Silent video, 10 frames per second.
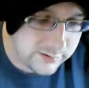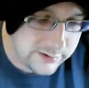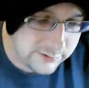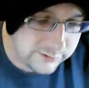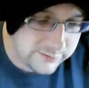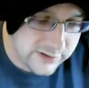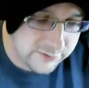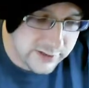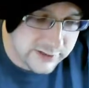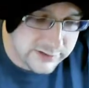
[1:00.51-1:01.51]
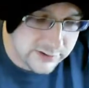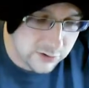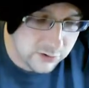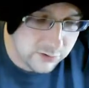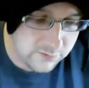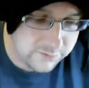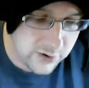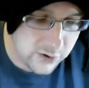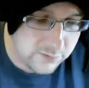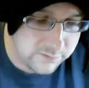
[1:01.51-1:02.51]
little series of
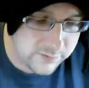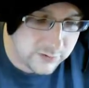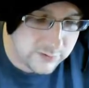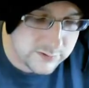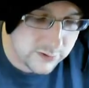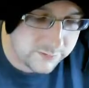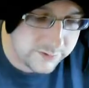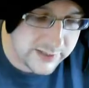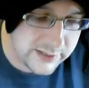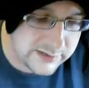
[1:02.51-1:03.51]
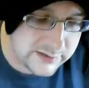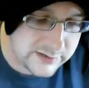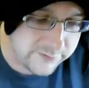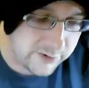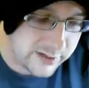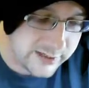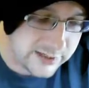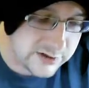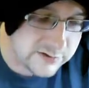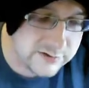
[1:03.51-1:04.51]
overviews of the different
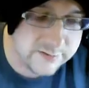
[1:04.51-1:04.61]
legions